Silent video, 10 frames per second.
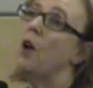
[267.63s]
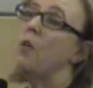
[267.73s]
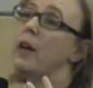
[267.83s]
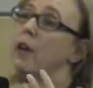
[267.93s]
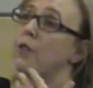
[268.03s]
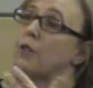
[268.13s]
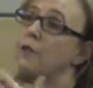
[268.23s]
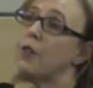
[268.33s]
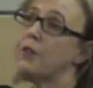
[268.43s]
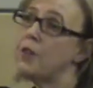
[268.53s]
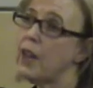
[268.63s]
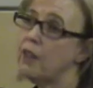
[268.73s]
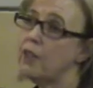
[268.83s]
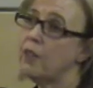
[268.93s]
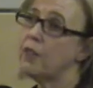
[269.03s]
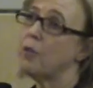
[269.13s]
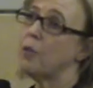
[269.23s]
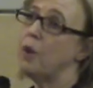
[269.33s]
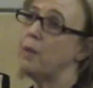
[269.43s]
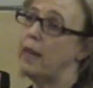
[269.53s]
We know that First Nations
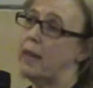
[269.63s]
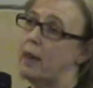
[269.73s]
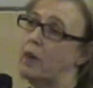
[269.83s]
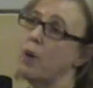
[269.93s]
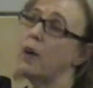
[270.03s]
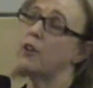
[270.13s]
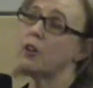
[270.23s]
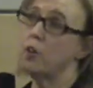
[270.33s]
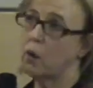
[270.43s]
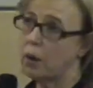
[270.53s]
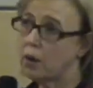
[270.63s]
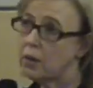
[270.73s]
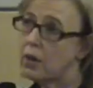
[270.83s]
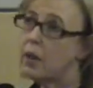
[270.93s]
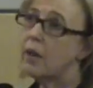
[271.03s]
will be going to court